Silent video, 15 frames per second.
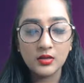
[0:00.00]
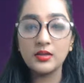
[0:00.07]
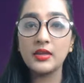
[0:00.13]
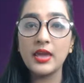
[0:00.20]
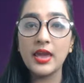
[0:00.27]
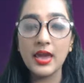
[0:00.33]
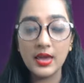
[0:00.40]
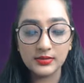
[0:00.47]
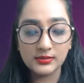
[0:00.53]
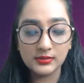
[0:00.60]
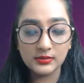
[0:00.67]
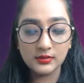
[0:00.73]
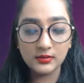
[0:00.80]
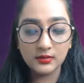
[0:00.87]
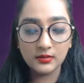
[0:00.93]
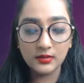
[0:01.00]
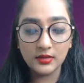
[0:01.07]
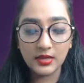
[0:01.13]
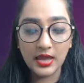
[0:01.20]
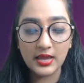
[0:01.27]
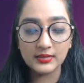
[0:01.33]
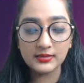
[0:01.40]
Yes.
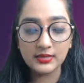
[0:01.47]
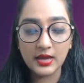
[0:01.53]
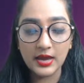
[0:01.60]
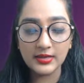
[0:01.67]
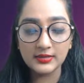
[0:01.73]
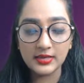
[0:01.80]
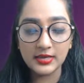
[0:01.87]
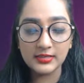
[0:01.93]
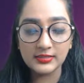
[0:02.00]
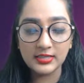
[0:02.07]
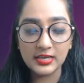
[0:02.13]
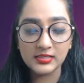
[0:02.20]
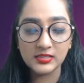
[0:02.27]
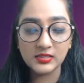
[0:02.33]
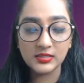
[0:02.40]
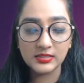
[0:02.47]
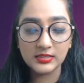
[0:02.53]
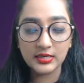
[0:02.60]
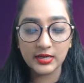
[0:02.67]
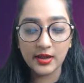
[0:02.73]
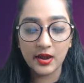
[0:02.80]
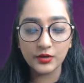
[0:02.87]
Yes, guys. Is this
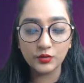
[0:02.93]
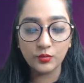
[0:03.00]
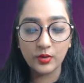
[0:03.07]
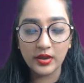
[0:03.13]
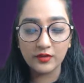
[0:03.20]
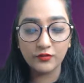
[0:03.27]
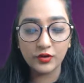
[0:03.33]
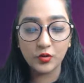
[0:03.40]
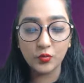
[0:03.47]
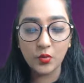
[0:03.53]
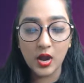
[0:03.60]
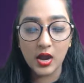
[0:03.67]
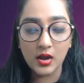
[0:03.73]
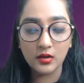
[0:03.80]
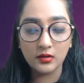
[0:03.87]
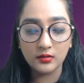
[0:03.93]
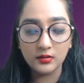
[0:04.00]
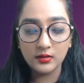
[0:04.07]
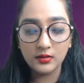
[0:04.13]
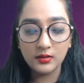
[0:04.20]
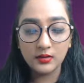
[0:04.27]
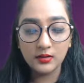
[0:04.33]
clear to everyone?
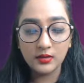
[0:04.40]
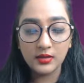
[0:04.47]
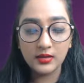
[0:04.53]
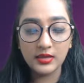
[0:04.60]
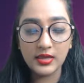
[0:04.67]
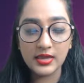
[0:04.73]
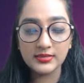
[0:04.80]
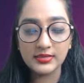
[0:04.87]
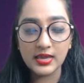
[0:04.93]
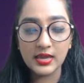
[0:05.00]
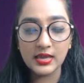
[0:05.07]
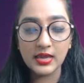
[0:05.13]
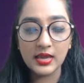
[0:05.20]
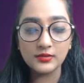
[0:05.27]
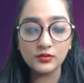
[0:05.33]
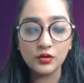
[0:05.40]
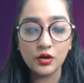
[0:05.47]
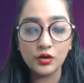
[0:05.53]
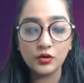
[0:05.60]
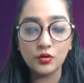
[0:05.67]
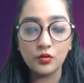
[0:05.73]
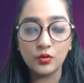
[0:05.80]
Yes, say yes
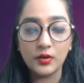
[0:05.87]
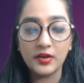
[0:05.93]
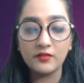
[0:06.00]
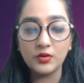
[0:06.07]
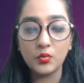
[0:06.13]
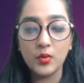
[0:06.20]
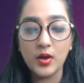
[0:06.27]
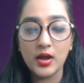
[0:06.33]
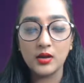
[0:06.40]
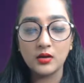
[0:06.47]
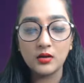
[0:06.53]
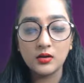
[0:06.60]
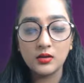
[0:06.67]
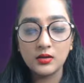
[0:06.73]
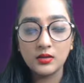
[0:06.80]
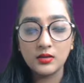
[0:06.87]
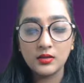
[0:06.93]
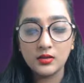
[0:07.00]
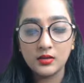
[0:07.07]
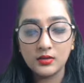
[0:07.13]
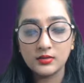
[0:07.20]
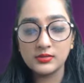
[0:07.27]
or no, everyone.
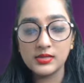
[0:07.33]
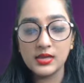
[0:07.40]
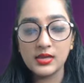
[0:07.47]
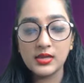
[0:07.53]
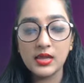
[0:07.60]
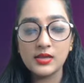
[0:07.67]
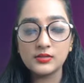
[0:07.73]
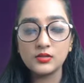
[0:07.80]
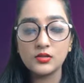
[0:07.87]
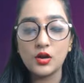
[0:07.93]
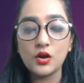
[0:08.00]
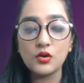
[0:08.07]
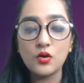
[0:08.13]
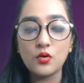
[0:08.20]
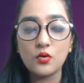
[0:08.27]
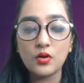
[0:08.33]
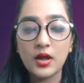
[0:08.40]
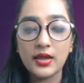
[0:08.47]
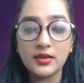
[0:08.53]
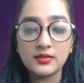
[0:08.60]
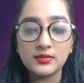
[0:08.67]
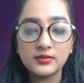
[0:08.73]
Say yes or no,
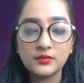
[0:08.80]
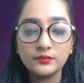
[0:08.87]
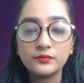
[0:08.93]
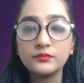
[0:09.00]
guys.